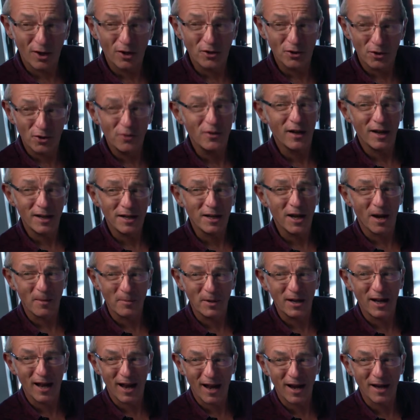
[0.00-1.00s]
I knew they'd come
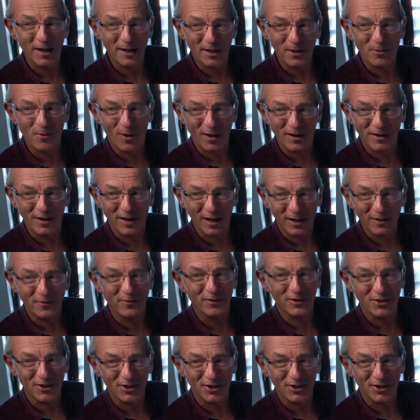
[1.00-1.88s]
in handy one day for